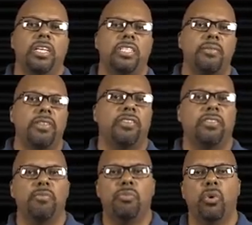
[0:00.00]
Some of this
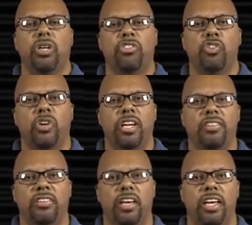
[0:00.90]
is important for
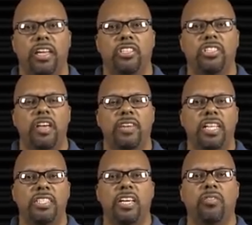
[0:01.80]
us just to have an
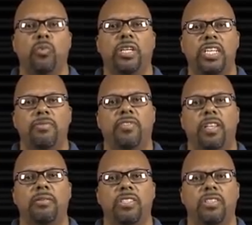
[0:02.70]
idea of what type of
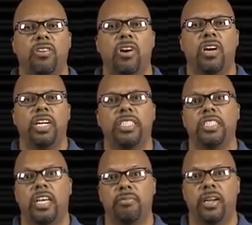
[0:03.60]
elements there are
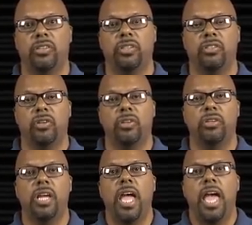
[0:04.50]
inside a microcontroller.
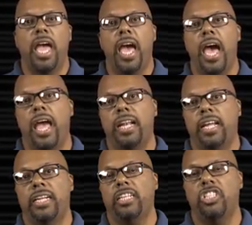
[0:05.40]
And
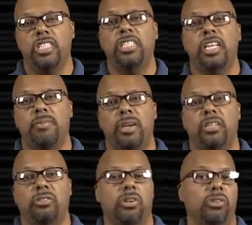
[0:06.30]
not just inside a
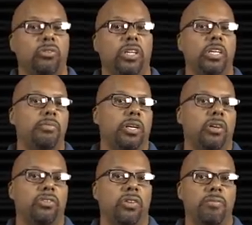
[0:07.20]
microcontroller, really, but
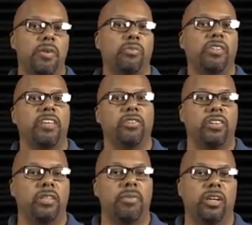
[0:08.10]
also the memories
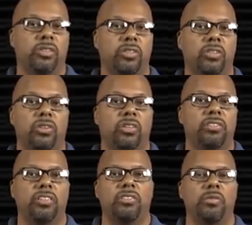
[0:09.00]
outside the microcontroller,
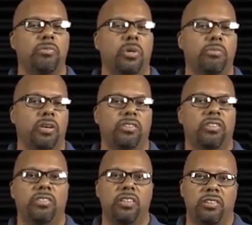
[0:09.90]
because these are important parts
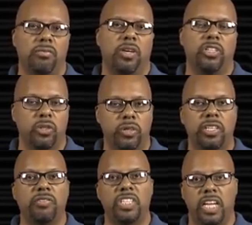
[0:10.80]
of the system, right? You
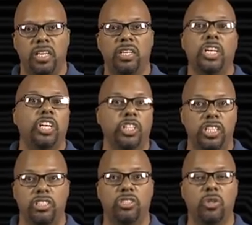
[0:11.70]
always have data, you
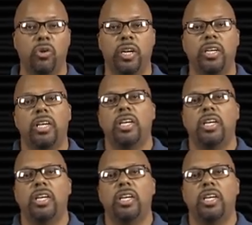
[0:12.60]
need to store it.